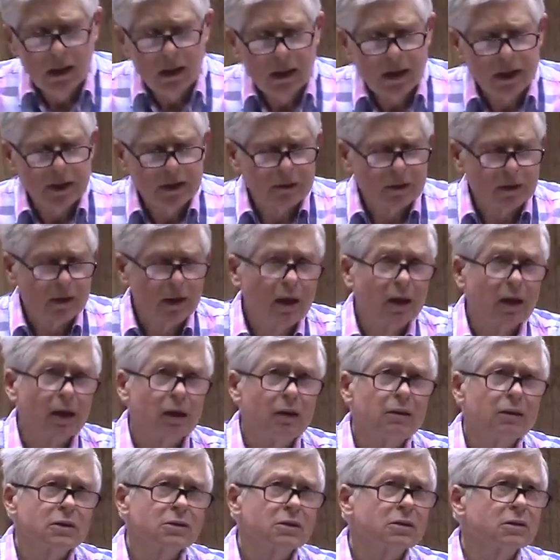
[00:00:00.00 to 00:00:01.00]
He thought,
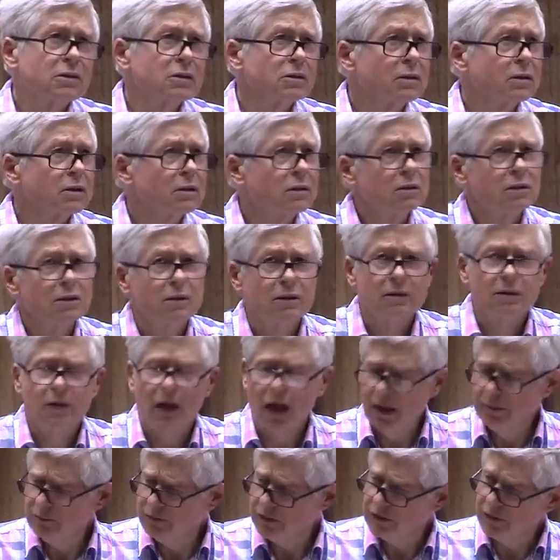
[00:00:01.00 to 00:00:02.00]
hello,
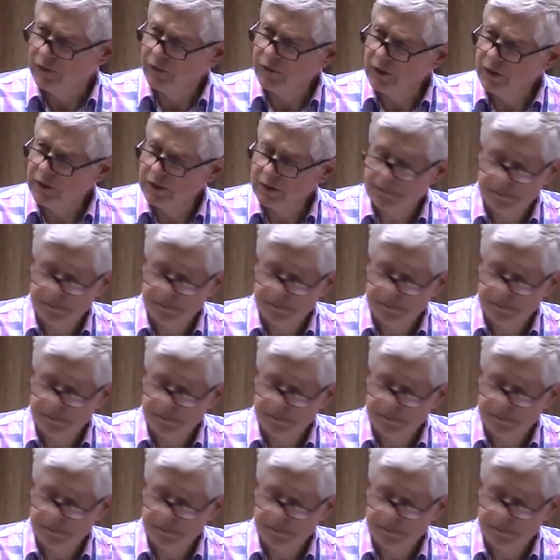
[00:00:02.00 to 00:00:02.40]
I'm different.